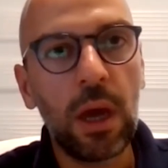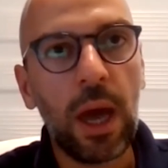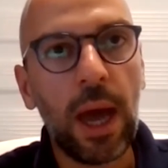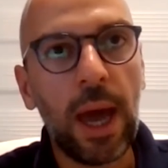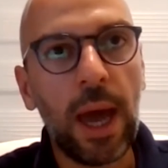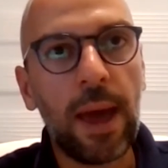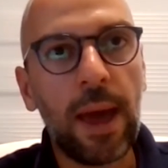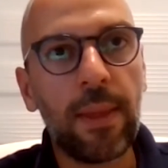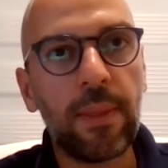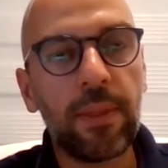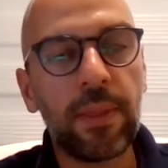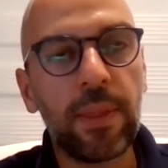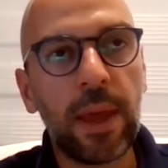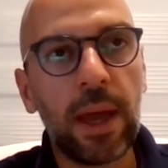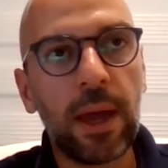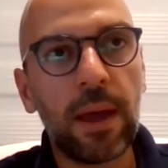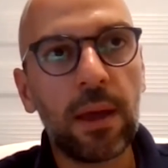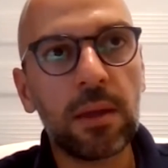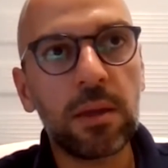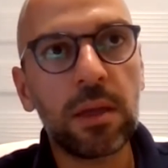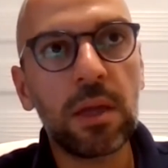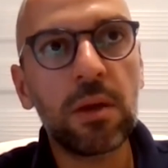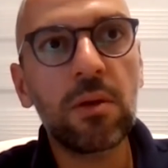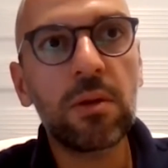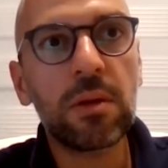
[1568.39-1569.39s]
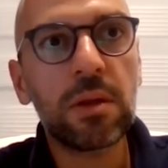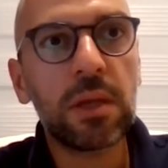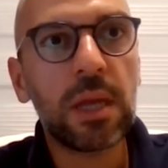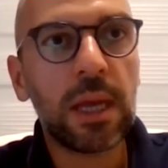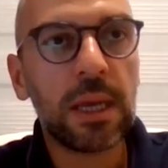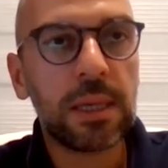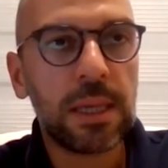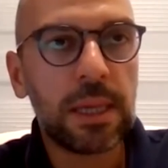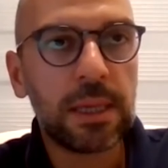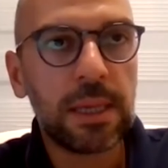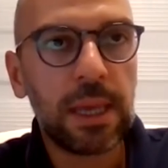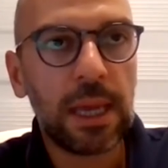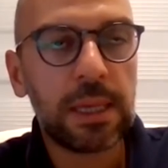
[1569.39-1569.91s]
And the good thing
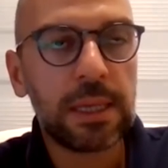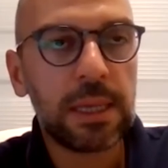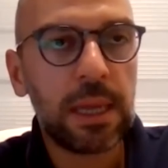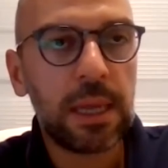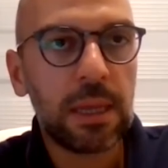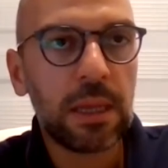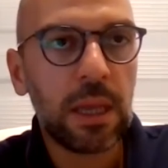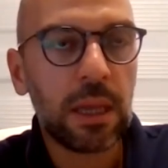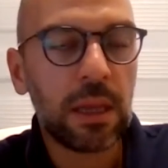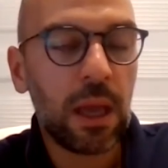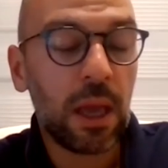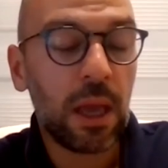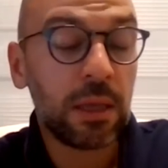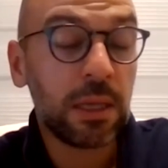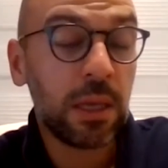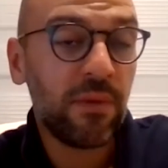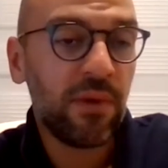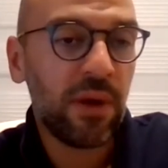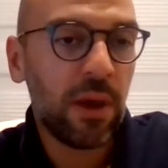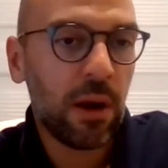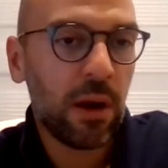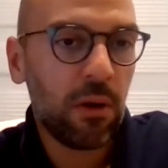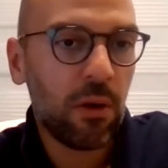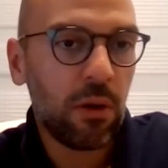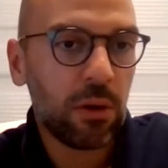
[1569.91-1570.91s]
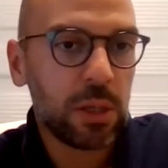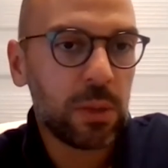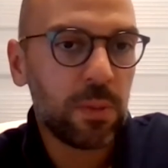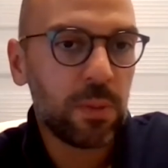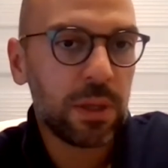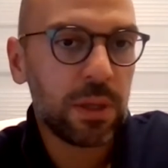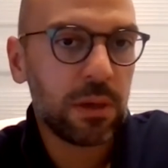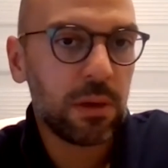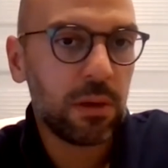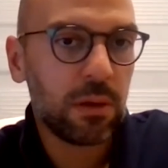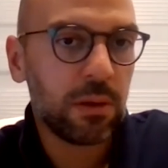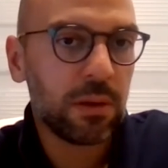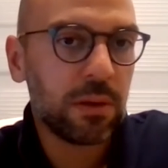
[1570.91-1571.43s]
is, as I said, that as a
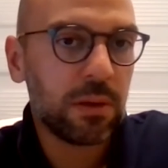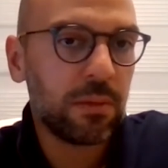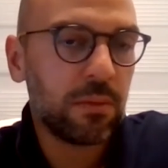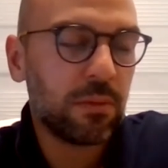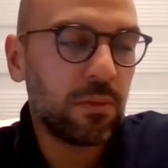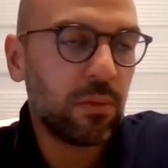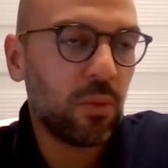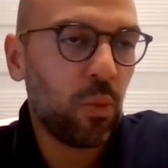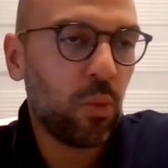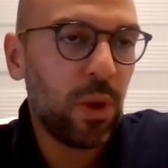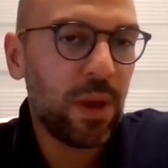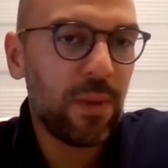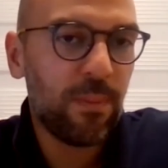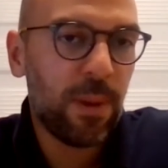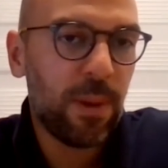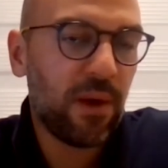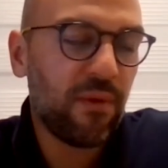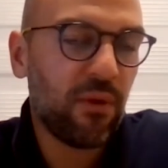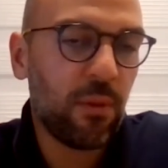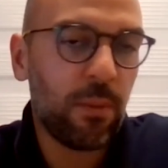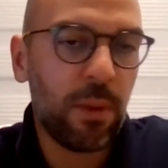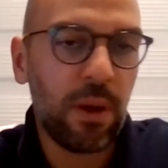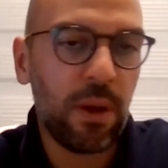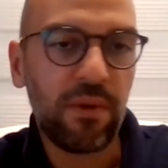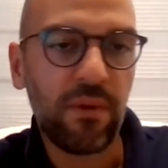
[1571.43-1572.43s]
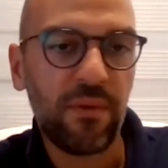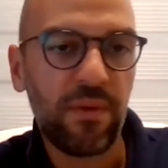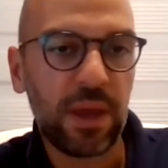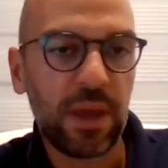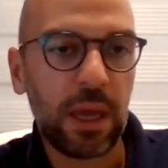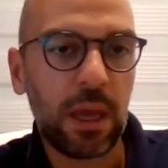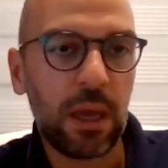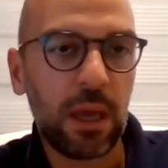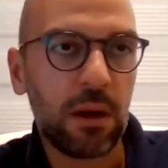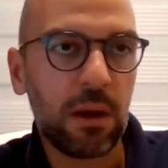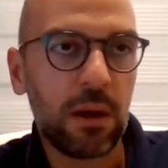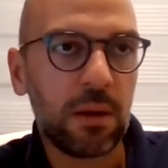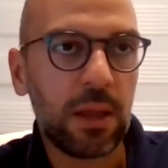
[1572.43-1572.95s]
hospital, we perform everything
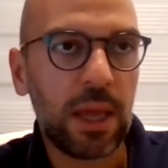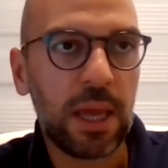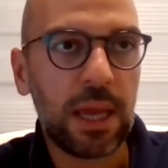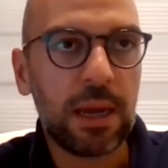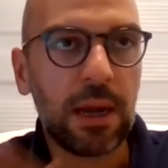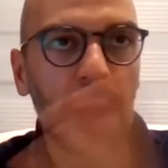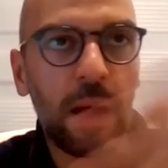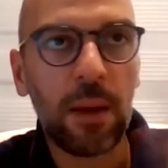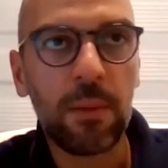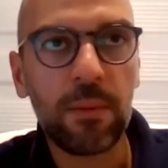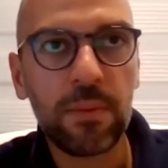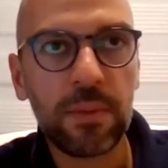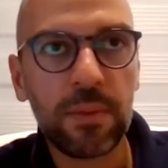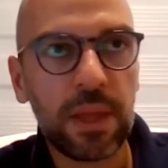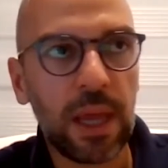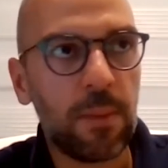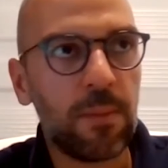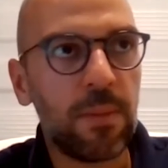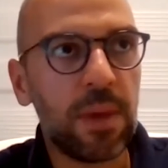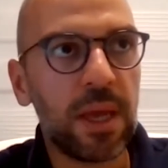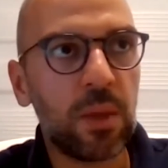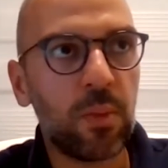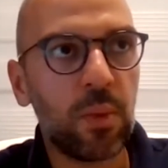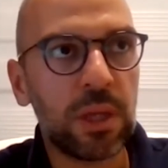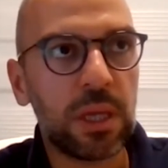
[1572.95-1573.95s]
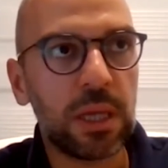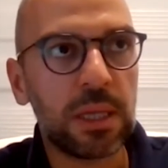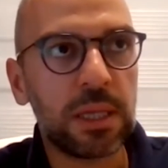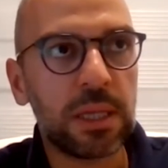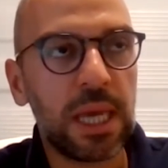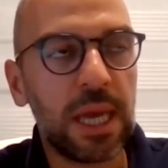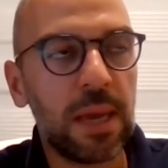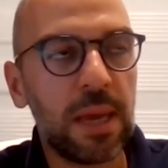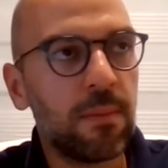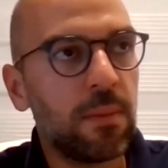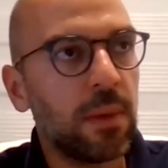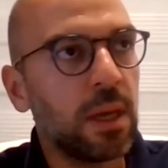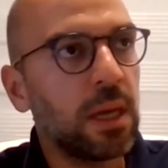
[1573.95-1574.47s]
here. They come, they meet with the
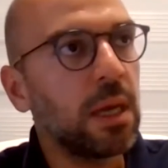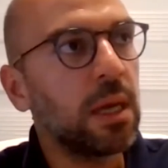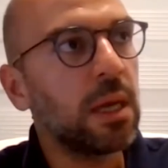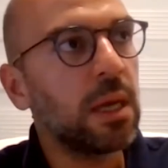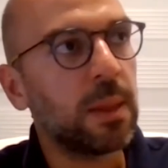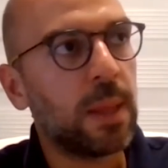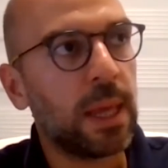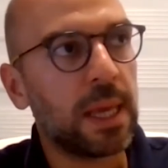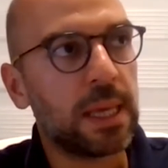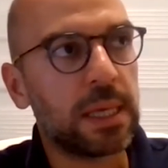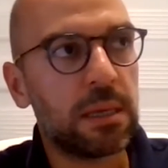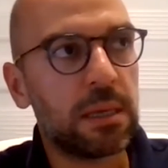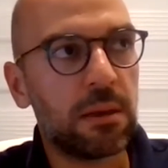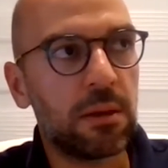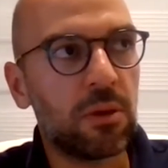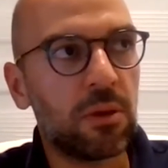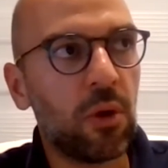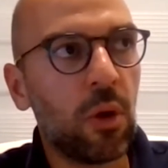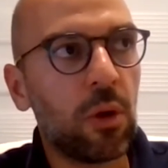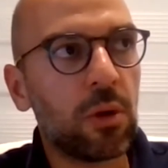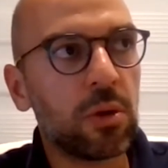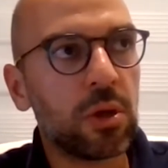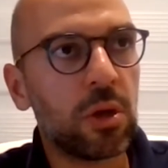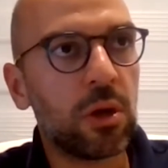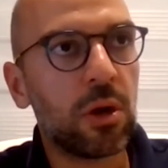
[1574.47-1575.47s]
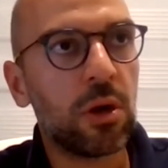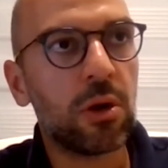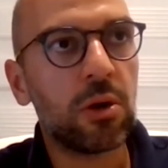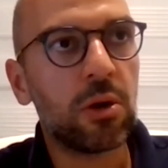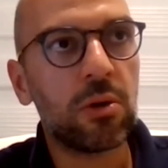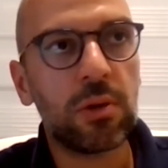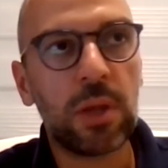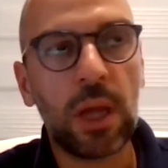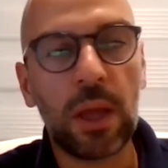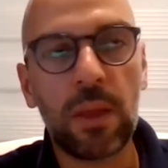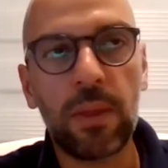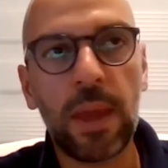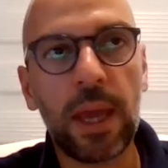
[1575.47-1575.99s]
team, they see the doctor,
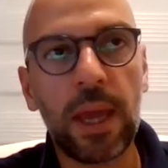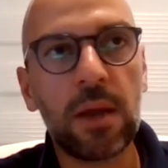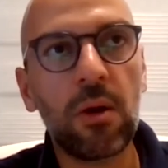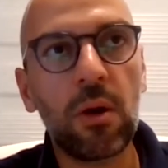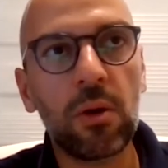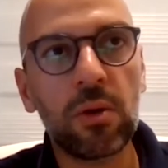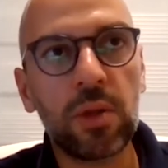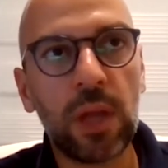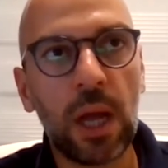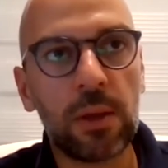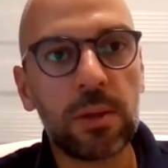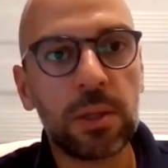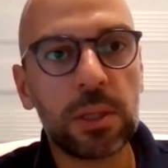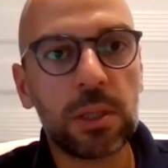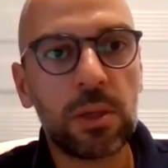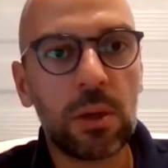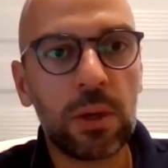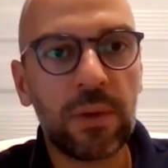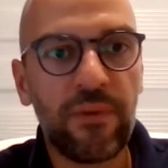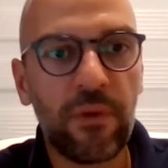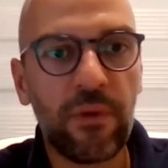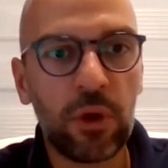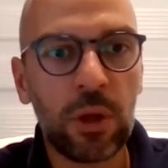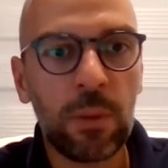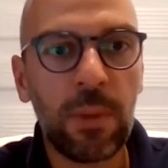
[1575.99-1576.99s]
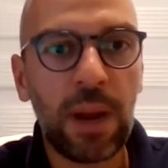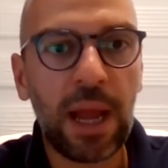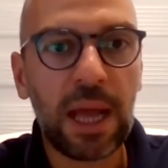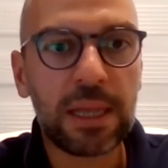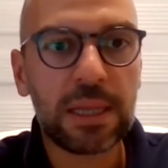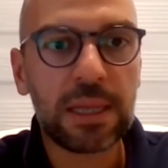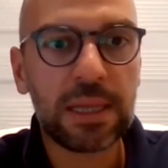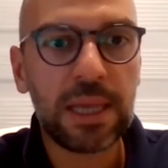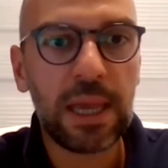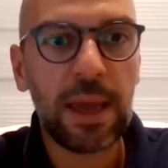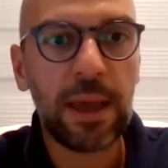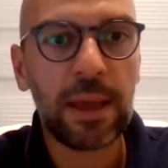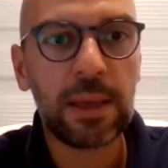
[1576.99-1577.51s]
then they go downstairs for the
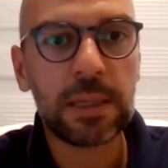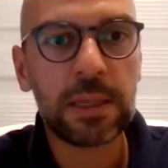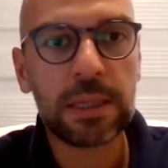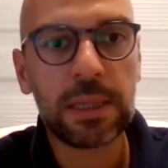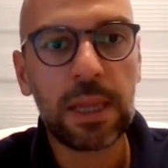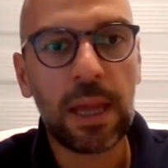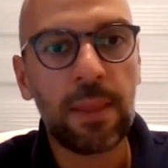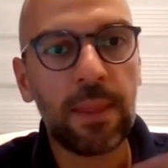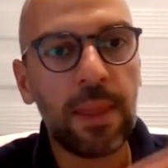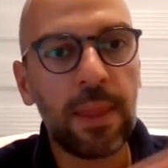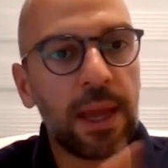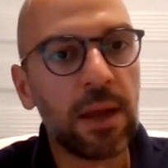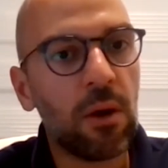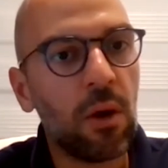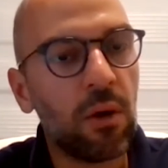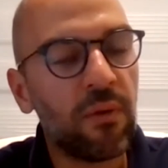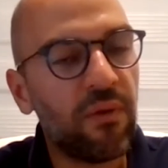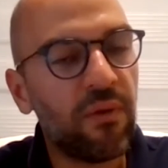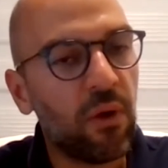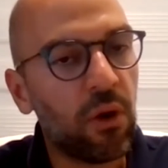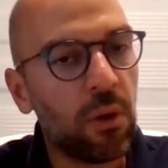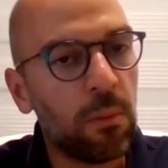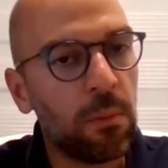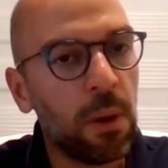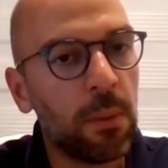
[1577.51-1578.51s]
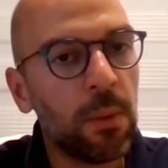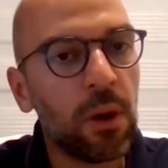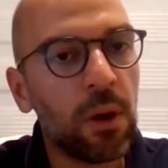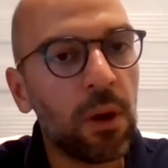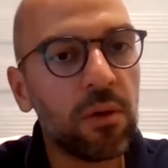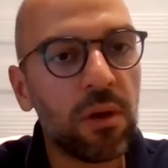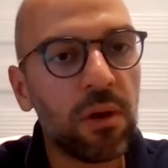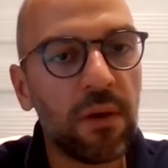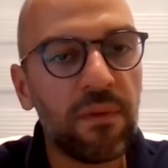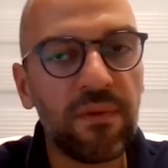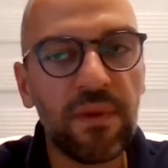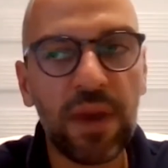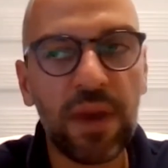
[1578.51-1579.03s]
blood test, then they go for
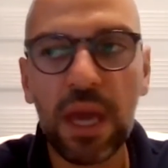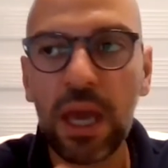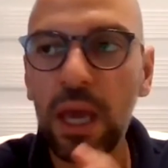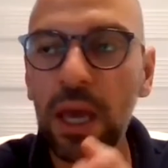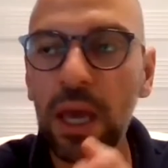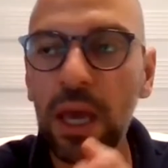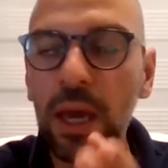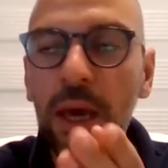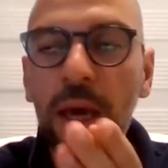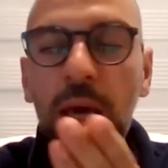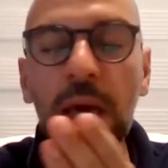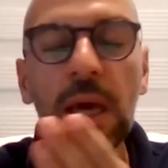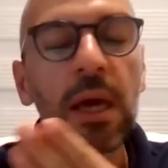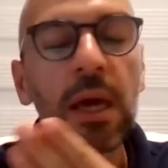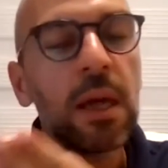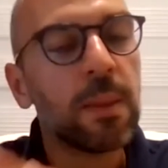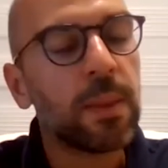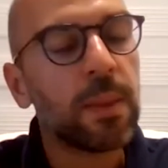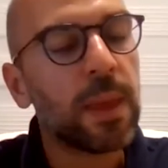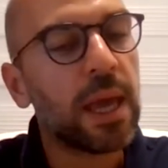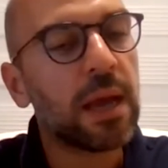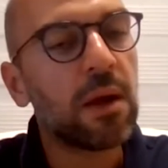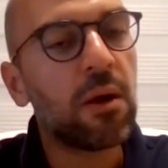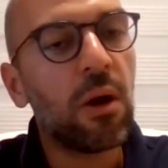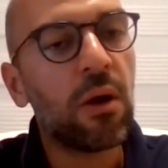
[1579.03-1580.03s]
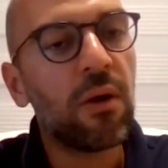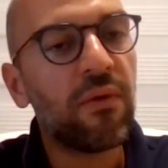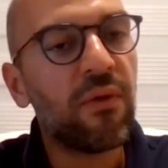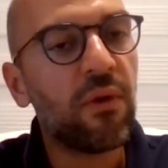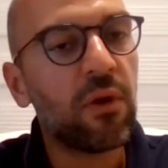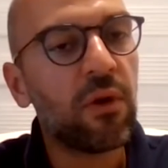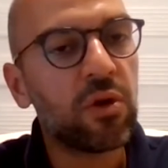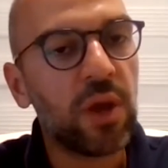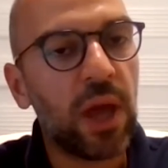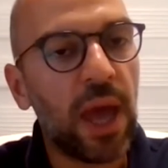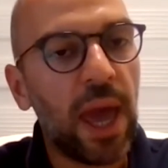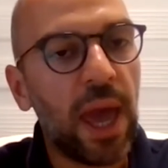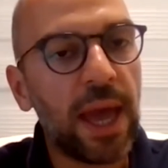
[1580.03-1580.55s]
mammography, they go
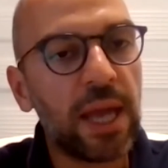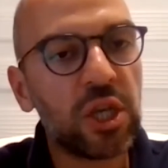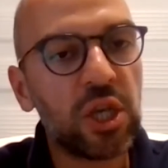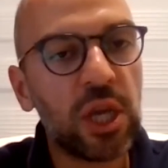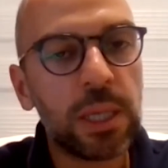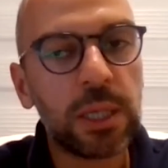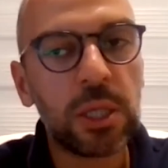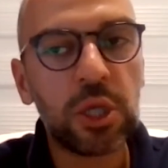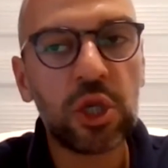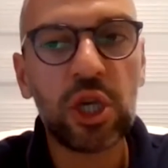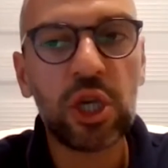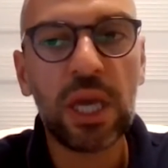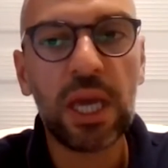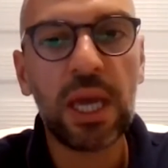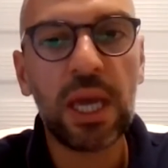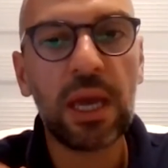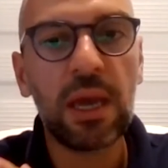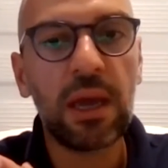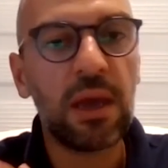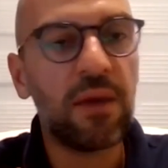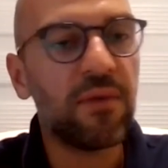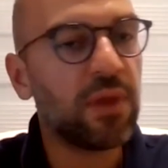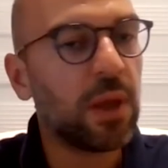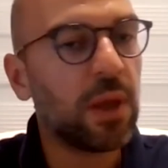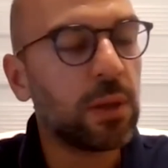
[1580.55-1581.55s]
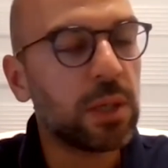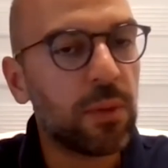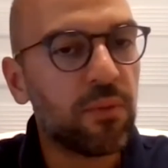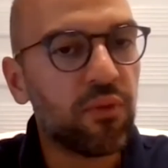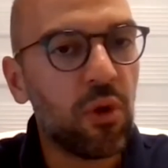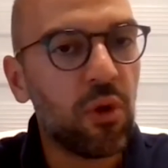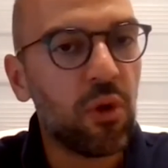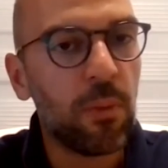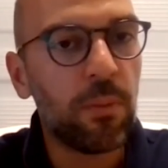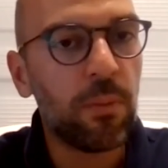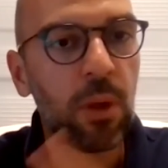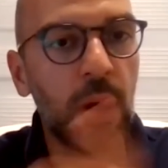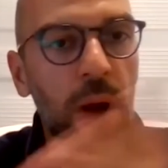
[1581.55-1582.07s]
for the HSG. If there's a
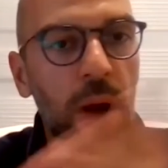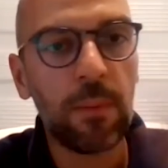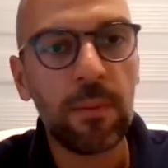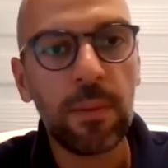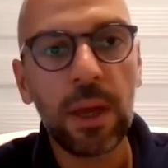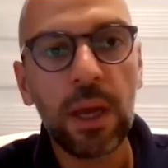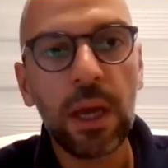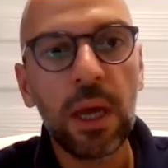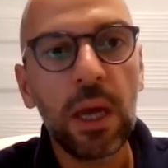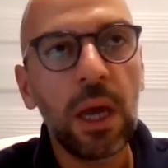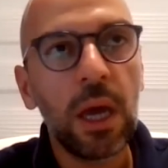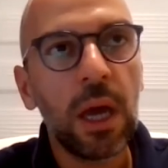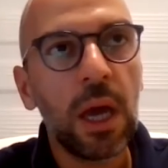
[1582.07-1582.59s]
problem,